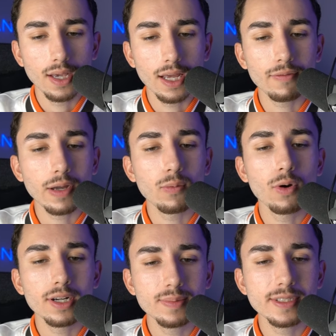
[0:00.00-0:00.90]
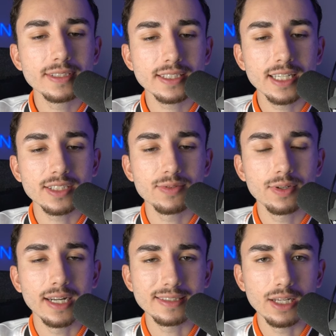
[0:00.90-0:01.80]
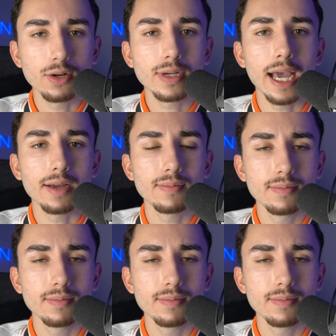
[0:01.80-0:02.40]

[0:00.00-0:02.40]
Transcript: And if I wanted to be successful and I said, okay,